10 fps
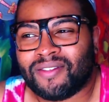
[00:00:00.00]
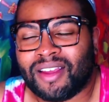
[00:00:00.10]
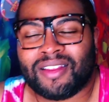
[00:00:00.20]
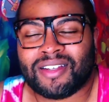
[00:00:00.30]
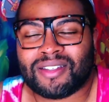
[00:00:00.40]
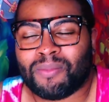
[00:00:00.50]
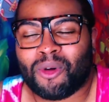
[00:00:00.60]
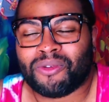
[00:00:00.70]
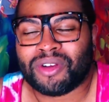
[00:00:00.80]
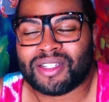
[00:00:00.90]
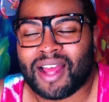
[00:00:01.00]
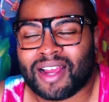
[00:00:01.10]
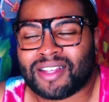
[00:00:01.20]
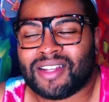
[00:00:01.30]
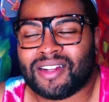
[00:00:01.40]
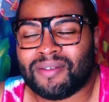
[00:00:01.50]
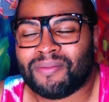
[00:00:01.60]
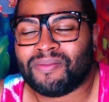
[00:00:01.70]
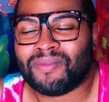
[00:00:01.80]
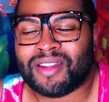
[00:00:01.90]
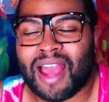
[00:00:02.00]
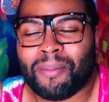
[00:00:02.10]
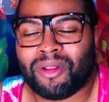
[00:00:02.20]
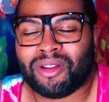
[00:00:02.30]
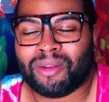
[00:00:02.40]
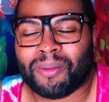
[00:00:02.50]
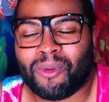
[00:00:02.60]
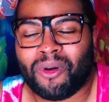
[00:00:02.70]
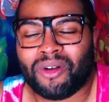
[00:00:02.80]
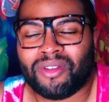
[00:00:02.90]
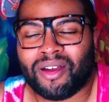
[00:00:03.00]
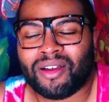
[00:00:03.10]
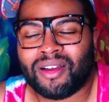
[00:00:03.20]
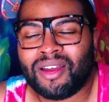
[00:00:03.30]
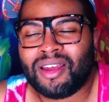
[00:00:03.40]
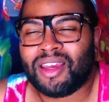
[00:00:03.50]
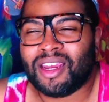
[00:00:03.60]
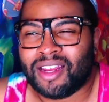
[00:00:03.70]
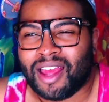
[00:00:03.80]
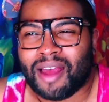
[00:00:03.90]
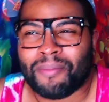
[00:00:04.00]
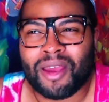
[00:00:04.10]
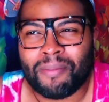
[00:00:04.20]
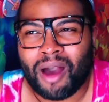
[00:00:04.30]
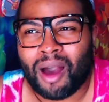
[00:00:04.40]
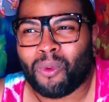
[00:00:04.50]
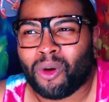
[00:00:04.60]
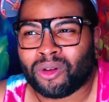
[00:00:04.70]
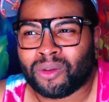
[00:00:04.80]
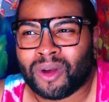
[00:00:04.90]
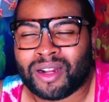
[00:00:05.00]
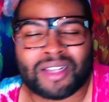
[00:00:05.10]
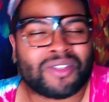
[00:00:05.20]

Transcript: at least more recent acts, tend to dabble a little bit more in the EDM, hip hop world and whatnot.